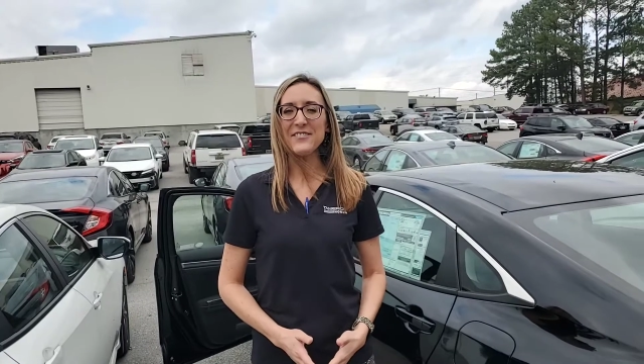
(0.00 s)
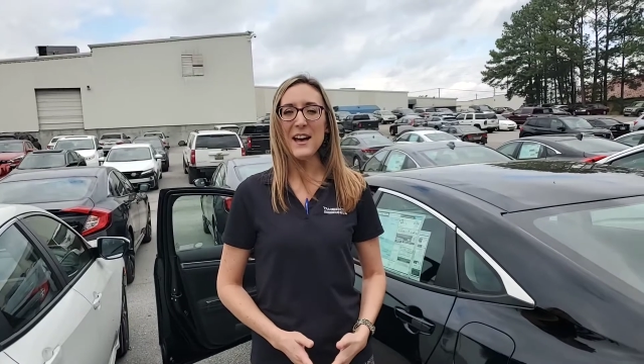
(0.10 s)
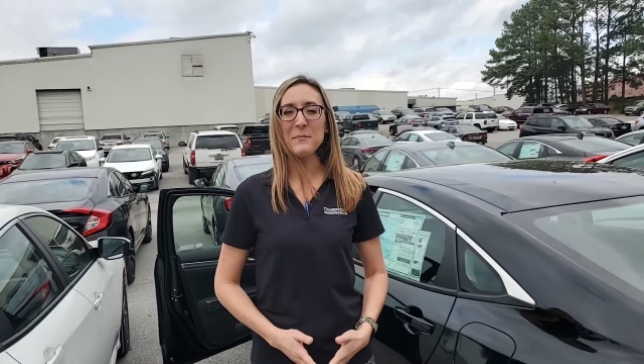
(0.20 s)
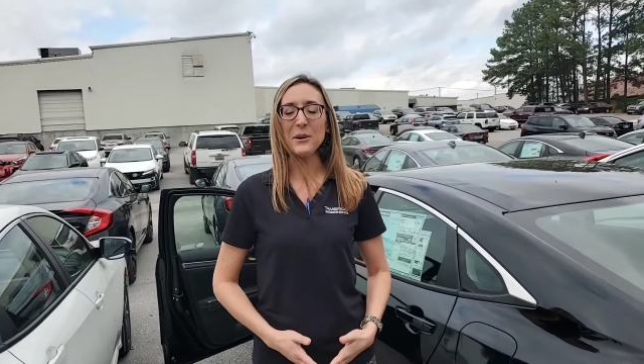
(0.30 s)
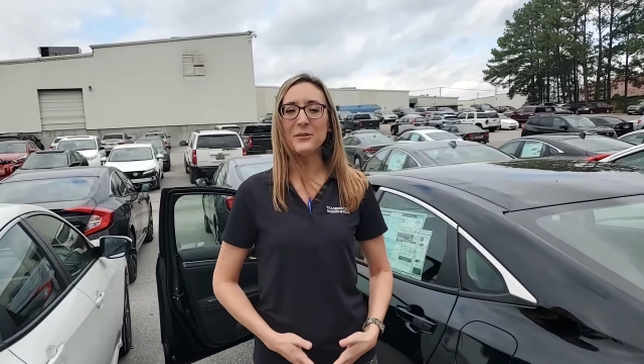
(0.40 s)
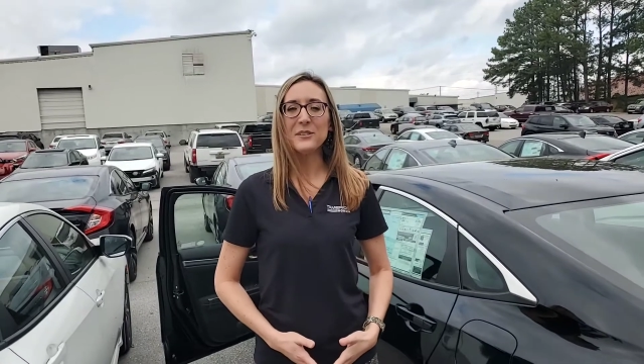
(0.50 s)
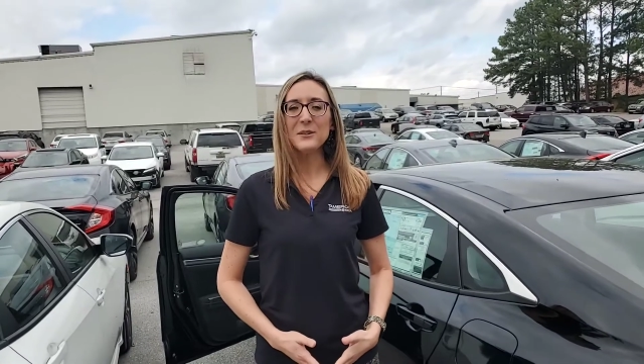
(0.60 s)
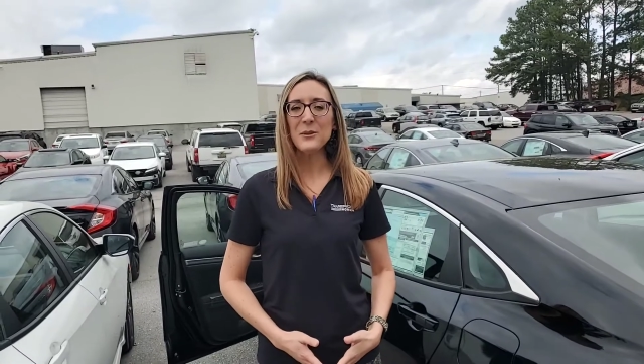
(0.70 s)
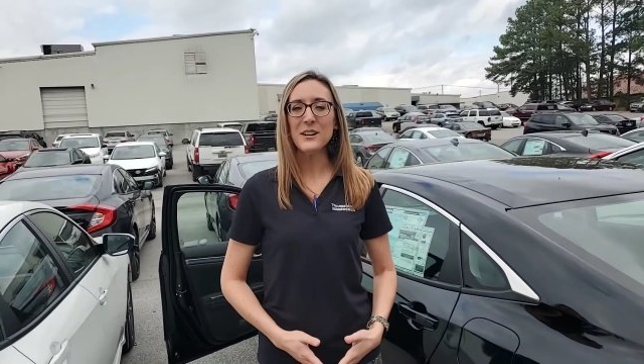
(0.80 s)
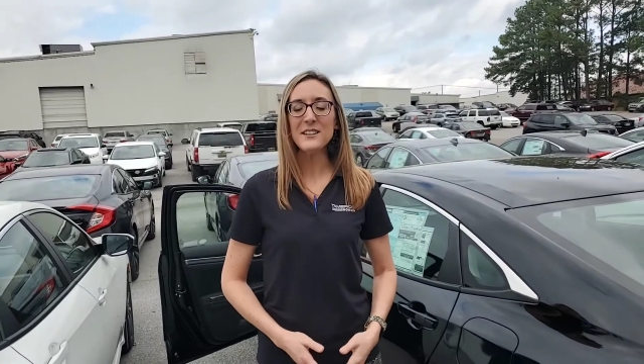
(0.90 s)
that
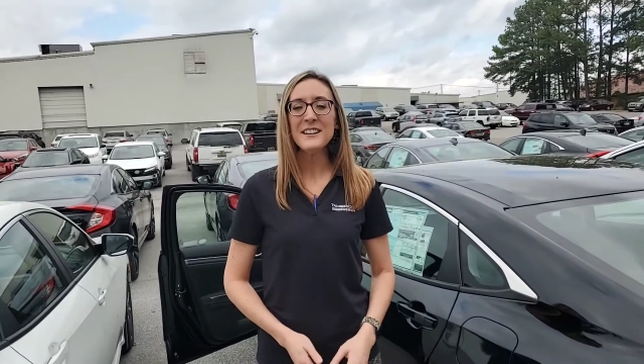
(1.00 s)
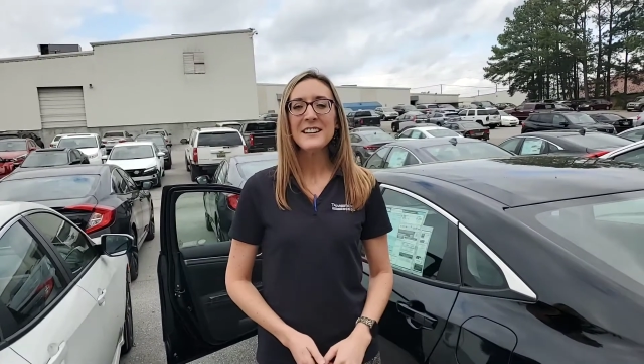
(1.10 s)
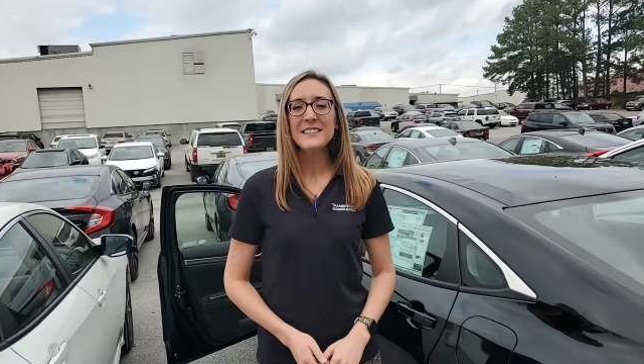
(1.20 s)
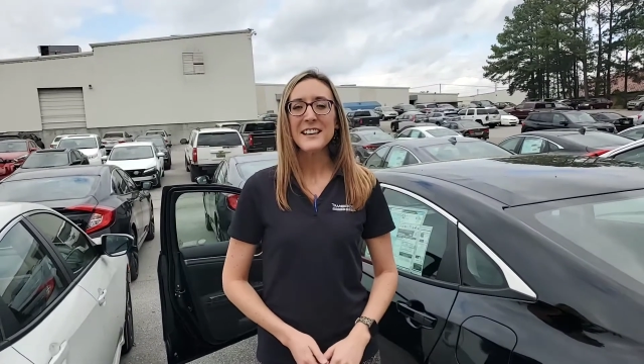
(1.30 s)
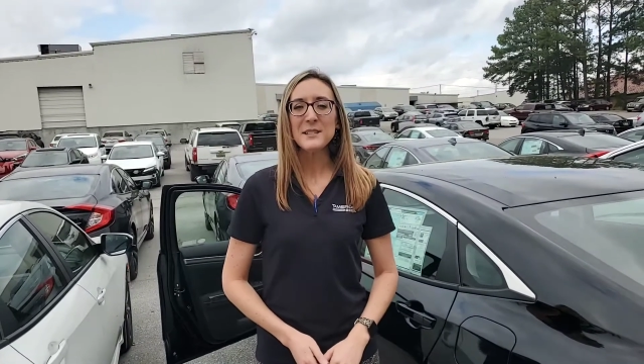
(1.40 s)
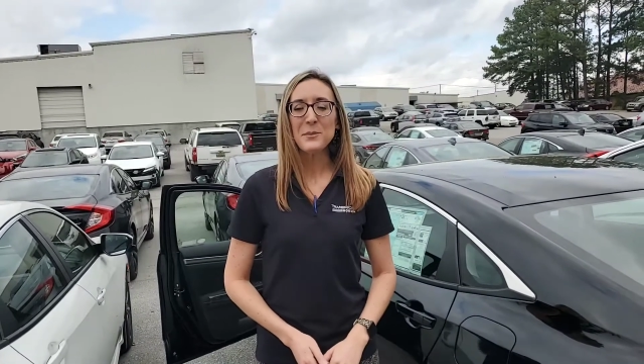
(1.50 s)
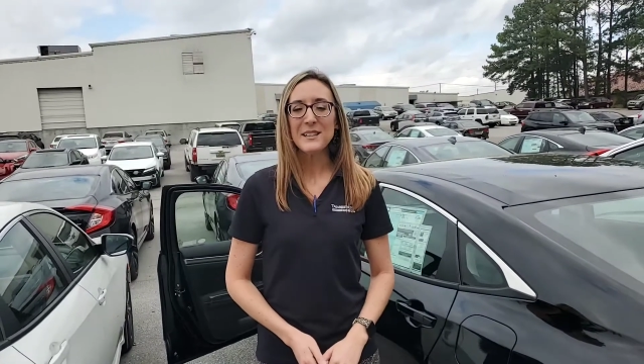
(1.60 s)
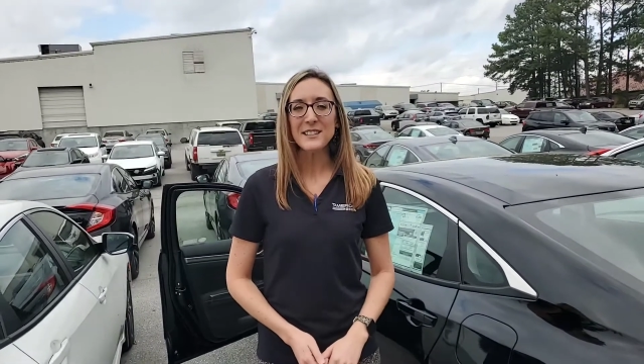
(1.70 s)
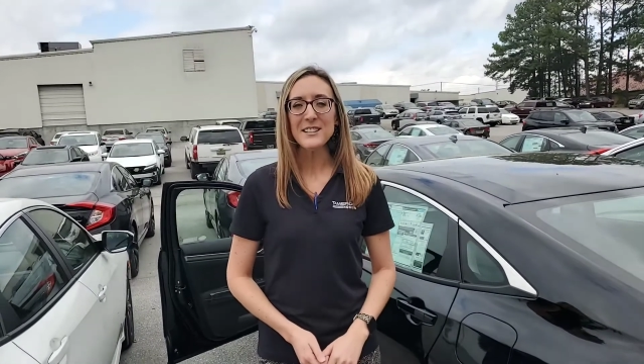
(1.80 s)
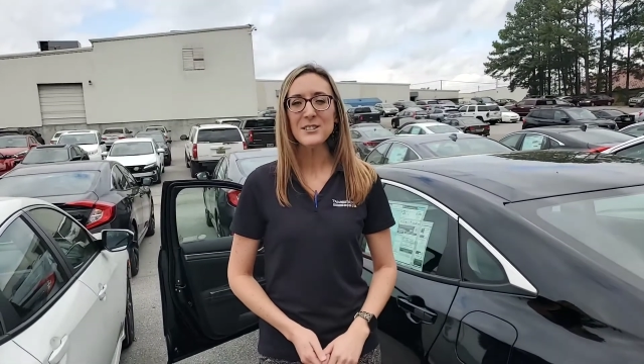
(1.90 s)
perfect one that's
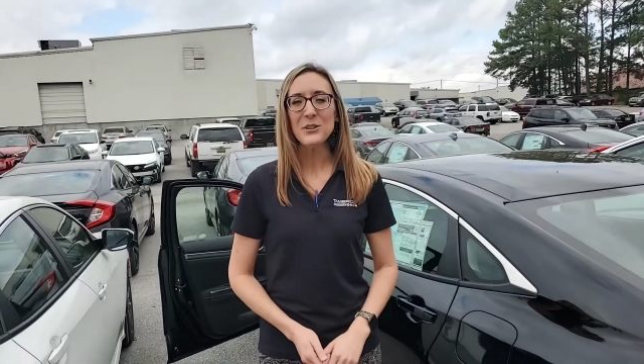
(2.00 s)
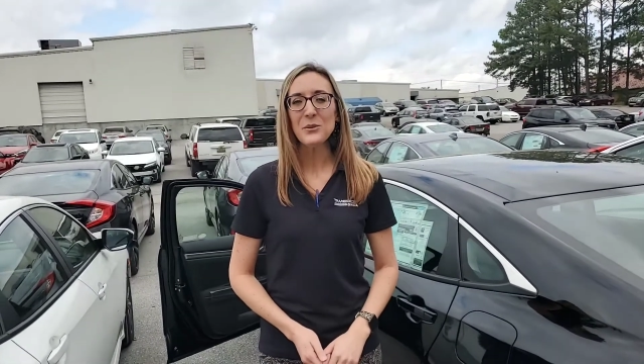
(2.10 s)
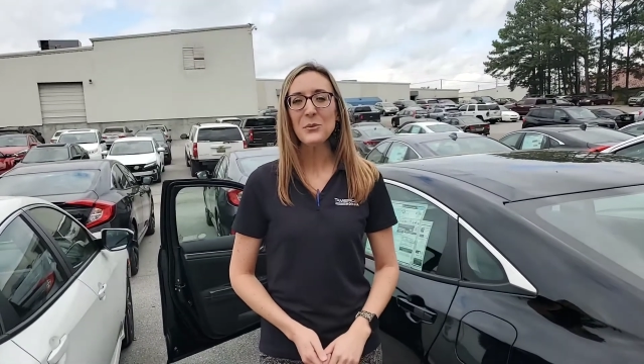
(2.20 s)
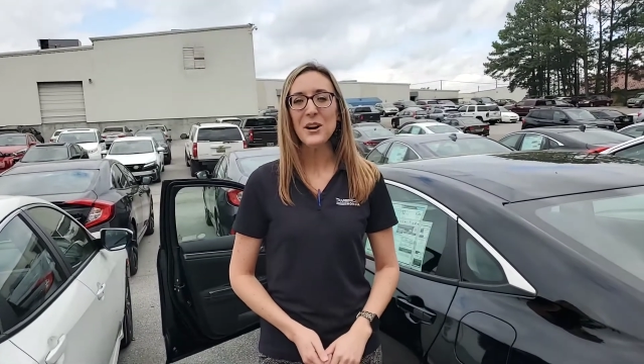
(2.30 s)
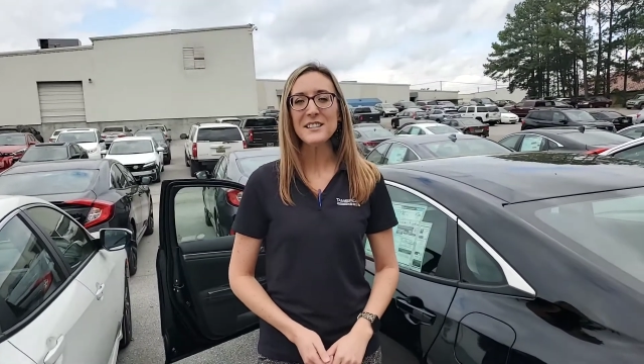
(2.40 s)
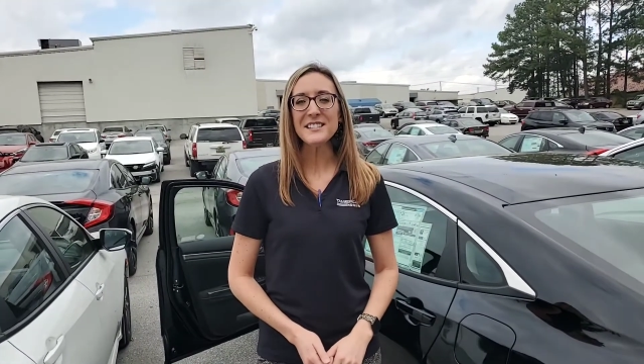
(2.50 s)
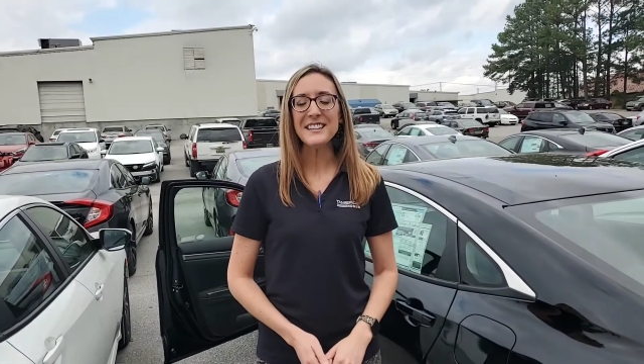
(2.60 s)
best gonna suit your wants,